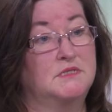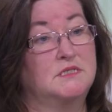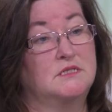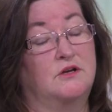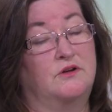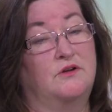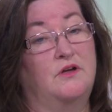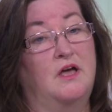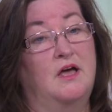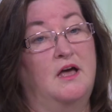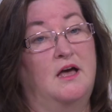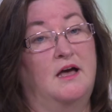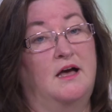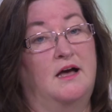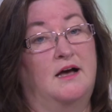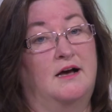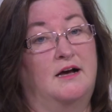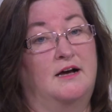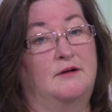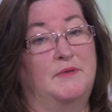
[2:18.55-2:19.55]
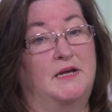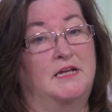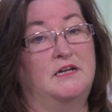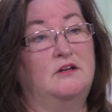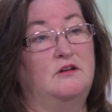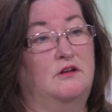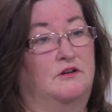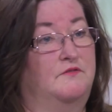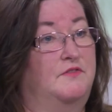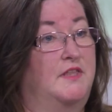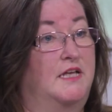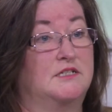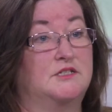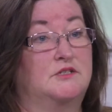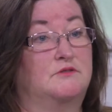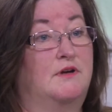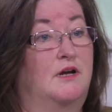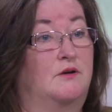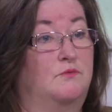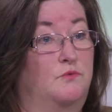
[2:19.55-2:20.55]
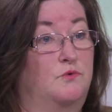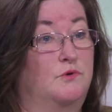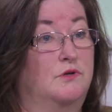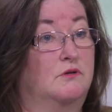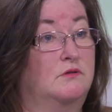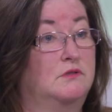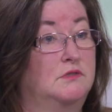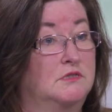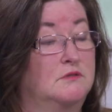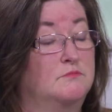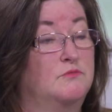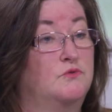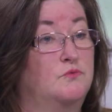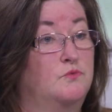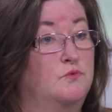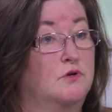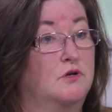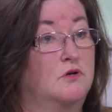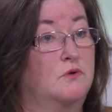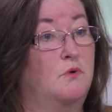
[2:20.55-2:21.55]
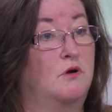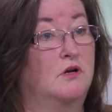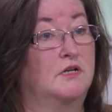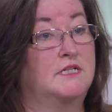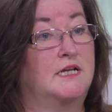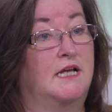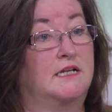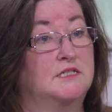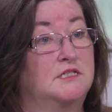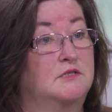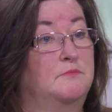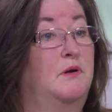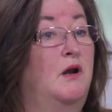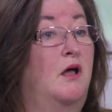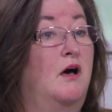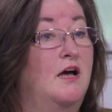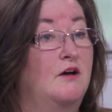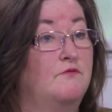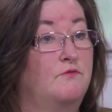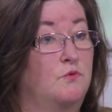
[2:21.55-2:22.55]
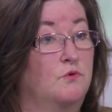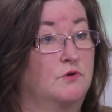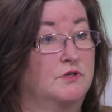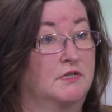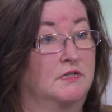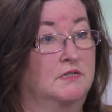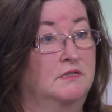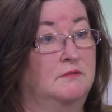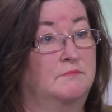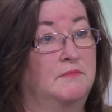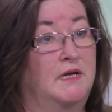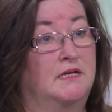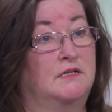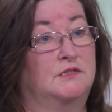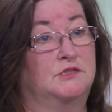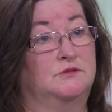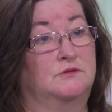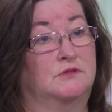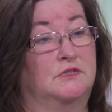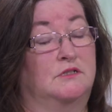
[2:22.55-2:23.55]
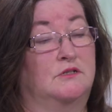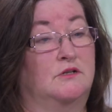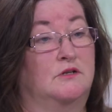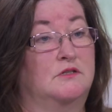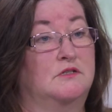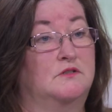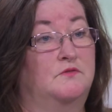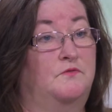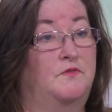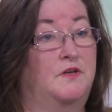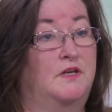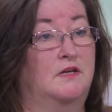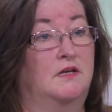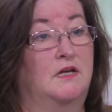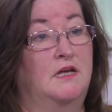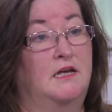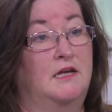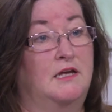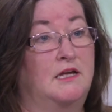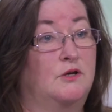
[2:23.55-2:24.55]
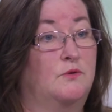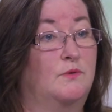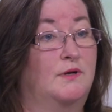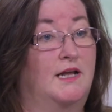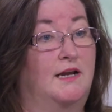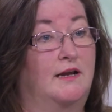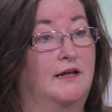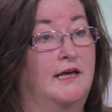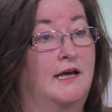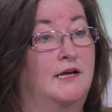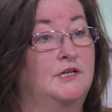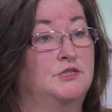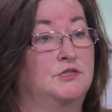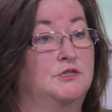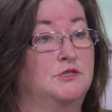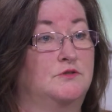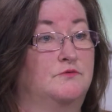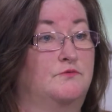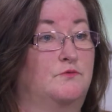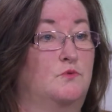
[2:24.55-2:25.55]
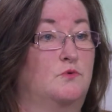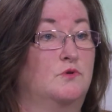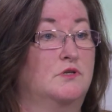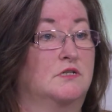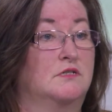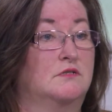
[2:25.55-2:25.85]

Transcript: So. And a lot of that's around simple water quality and supply of water, making sure that, you know, there's fair, equal allocations of water.